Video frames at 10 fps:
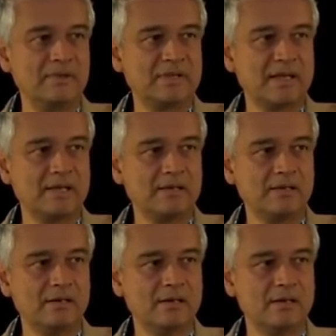But
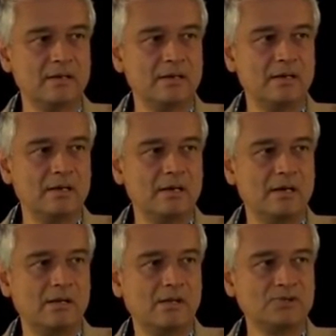then
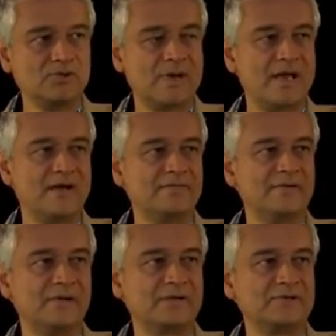I'll also
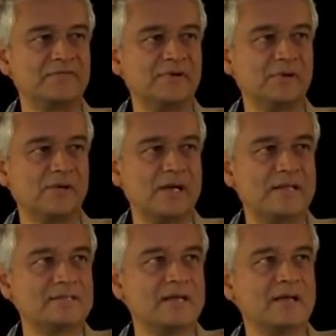have electric field
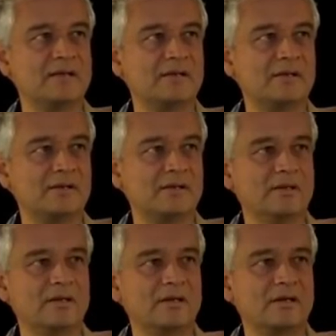lines that
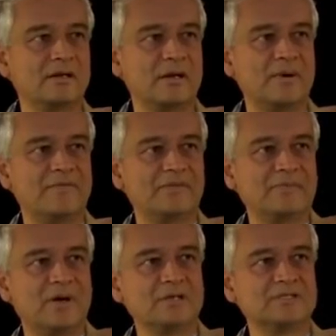come off
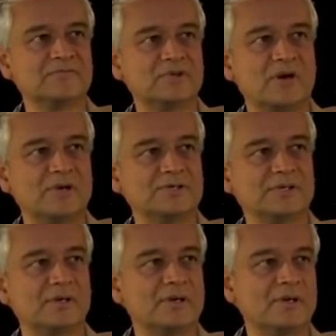the positive charge
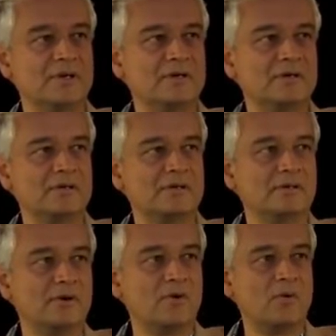and
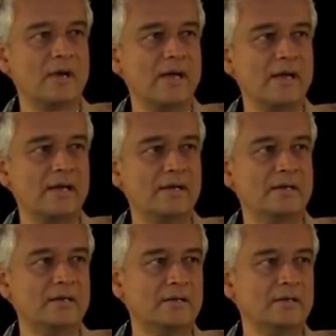go away
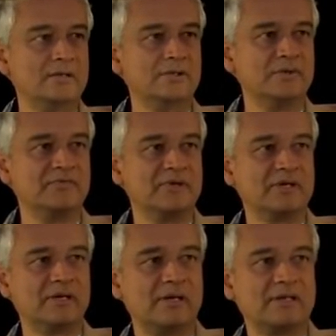to
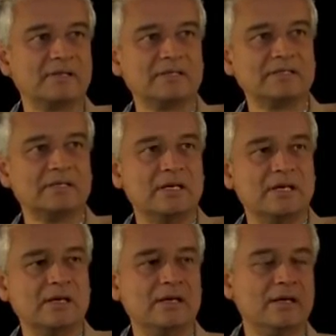infinity like this.
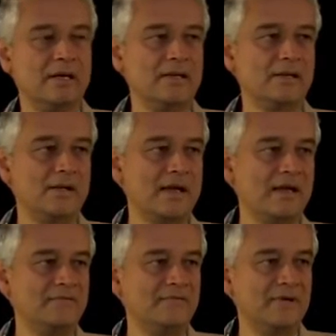And I'll
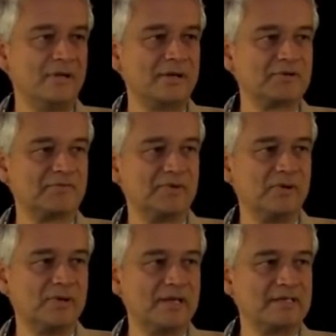have electric
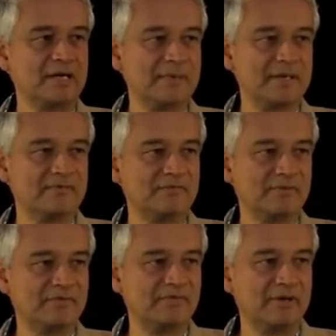field lines coming in
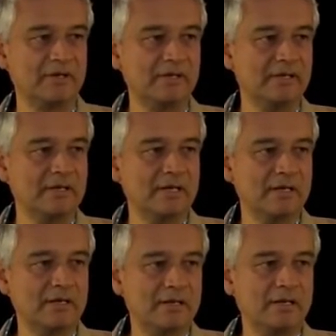from infinity
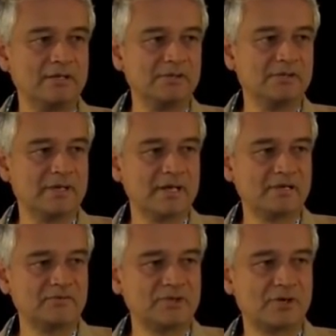into the
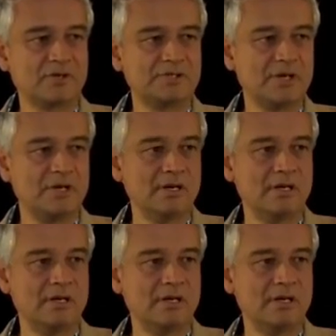negative charge.